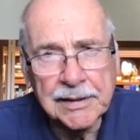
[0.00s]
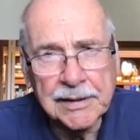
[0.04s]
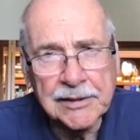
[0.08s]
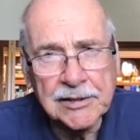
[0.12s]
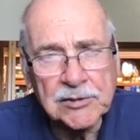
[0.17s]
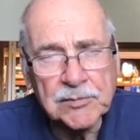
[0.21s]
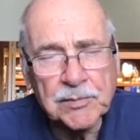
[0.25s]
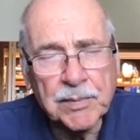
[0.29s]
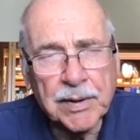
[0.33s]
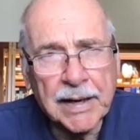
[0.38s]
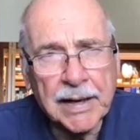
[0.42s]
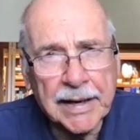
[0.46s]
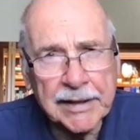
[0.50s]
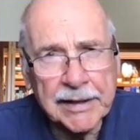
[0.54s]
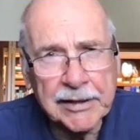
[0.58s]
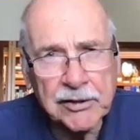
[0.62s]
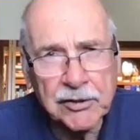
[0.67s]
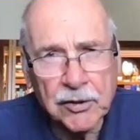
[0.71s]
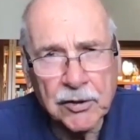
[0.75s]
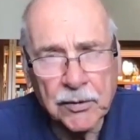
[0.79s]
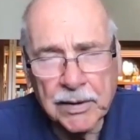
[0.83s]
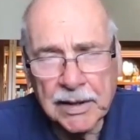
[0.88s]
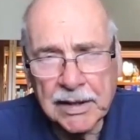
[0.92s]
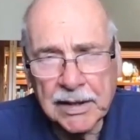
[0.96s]
in his pocket
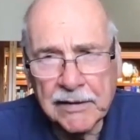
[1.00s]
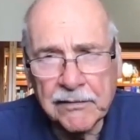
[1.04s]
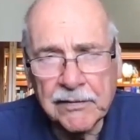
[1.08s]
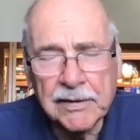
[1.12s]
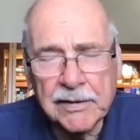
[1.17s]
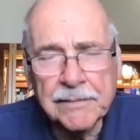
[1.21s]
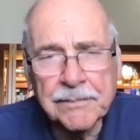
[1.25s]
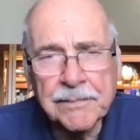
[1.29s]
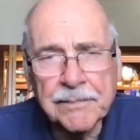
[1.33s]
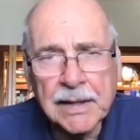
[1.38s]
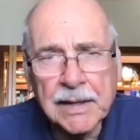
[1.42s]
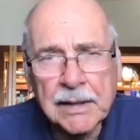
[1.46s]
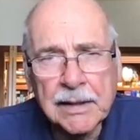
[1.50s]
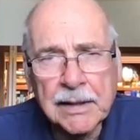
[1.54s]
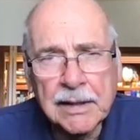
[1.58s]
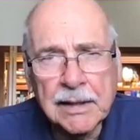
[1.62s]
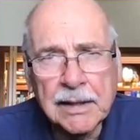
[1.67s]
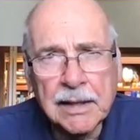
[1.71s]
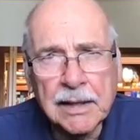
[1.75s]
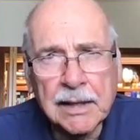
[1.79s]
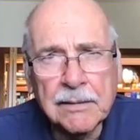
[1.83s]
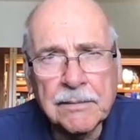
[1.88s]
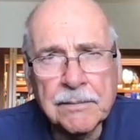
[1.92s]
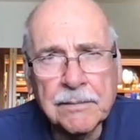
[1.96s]
or whatever,
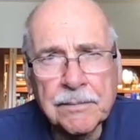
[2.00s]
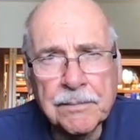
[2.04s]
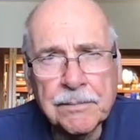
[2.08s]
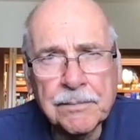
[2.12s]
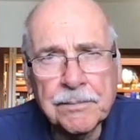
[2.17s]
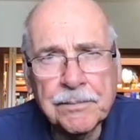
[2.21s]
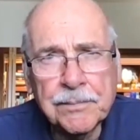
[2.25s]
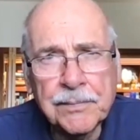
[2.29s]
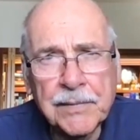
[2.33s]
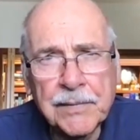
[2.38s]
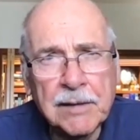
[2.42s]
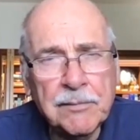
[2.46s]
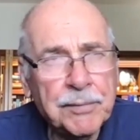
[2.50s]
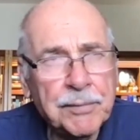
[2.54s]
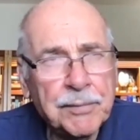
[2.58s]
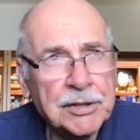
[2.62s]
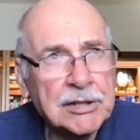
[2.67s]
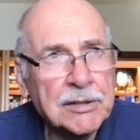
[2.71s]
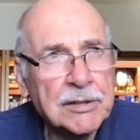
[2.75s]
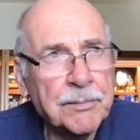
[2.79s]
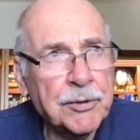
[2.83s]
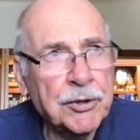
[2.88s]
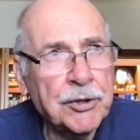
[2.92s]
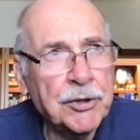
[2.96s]
and then put
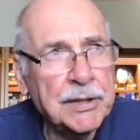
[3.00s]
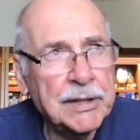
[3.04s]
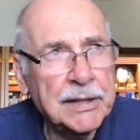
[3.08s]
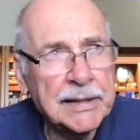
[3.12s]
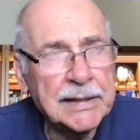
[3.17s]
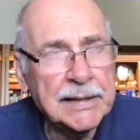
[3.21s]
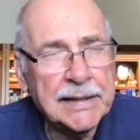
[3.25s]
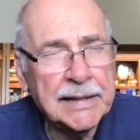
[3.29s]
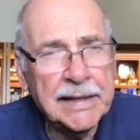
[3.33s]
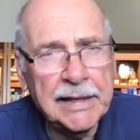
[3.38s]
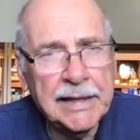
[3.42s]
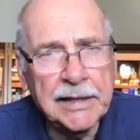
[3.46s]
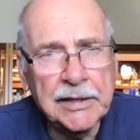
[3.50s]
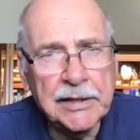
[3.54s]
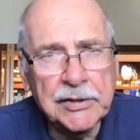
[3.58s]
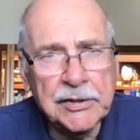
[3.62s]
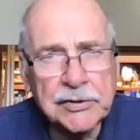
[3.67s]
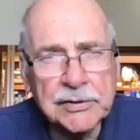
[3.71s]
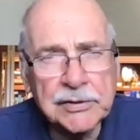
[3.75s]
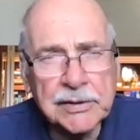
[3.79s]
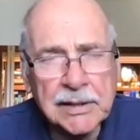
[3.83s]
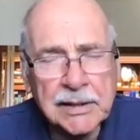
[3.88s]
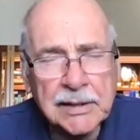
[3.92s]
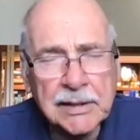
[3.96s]
the bird in a
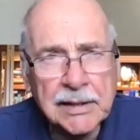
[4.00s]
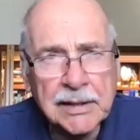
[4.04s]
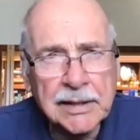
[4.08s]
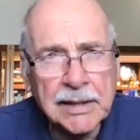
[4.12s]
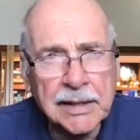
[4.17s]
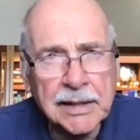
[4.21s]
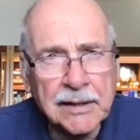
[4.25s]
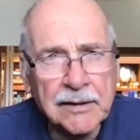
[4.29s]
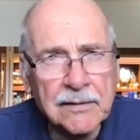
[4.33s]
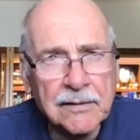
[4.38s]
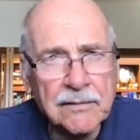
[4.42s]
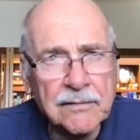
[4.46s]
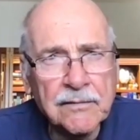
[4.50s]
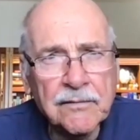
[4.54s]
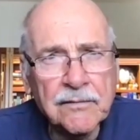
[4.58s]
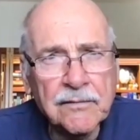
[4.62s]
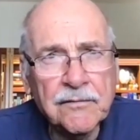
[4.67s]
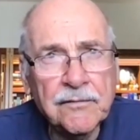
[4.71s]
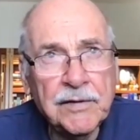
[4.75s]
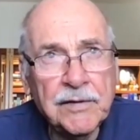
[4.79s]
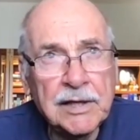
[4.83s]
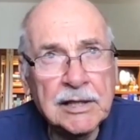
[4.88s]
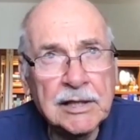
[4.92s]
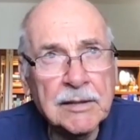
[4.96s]
cage and
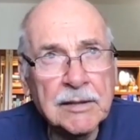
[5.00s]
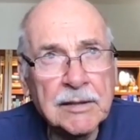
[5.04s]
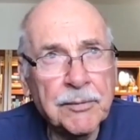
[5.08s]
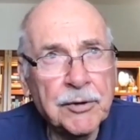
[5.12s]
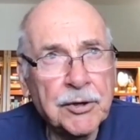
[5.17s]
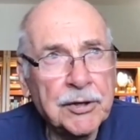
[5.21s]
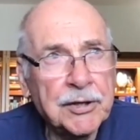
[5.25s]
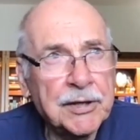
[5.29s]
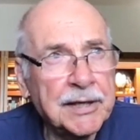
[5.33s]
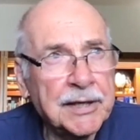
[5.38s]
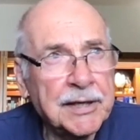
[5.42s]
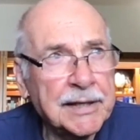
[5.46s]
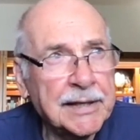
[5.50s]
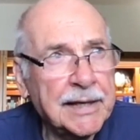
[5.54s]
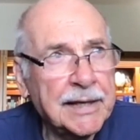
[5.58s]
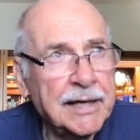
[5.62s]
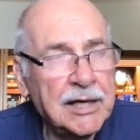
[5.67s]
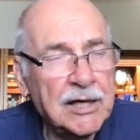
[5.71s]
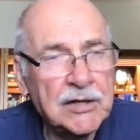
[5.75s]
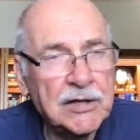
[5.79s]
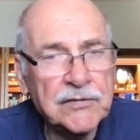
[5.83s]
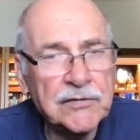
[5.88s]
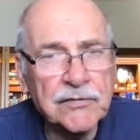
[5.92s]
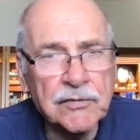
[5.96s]
feed the bird in a
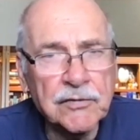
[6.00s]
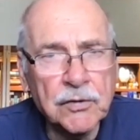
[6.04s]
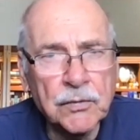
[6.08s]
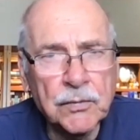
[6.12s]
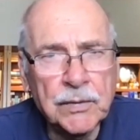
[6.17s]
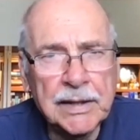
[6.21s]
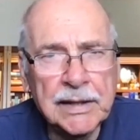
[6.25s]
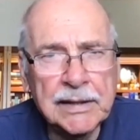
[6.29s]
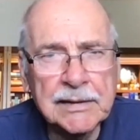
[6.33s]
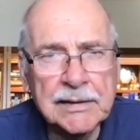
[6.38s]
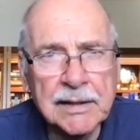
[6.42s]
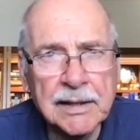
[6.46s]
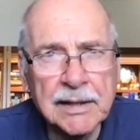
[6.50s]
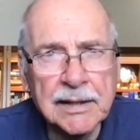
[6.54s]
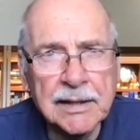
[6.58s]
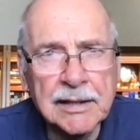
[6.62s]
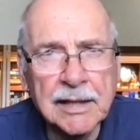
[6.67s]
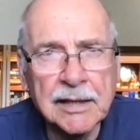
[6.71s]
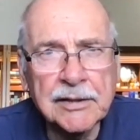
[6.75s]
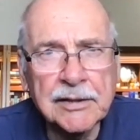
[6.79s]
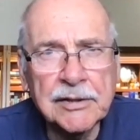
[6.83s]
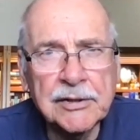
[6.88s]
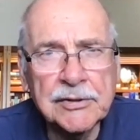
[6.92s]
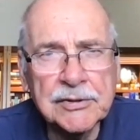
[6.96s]
cage for a week till it
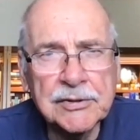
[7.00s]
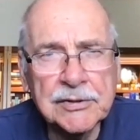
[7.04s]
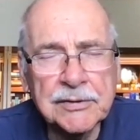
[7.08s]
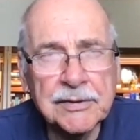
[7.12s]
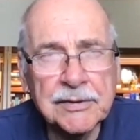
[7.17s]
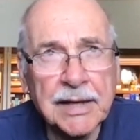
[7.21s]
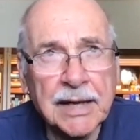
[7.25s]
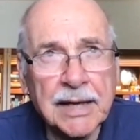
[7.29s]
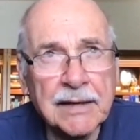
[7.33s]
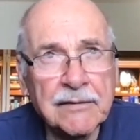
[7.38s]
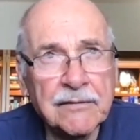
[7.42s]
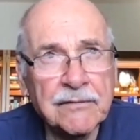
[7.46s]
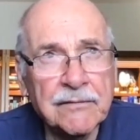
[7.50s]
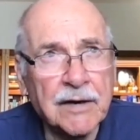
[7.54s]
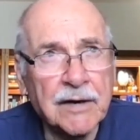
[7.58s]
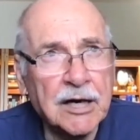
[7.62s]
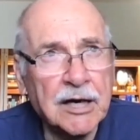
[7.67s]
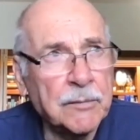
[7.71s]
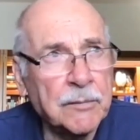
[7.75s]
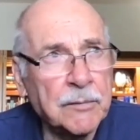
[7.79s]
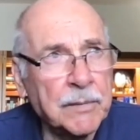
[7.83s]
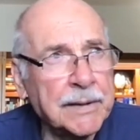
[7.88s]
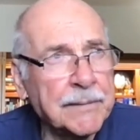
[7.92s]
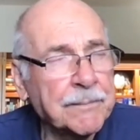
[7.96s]
got used to that
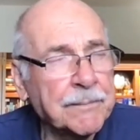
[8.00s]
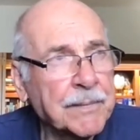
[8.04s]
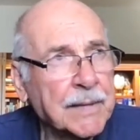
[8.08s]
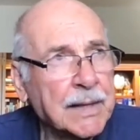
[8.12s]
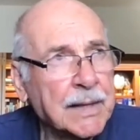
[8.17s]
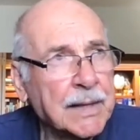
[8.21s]
environment.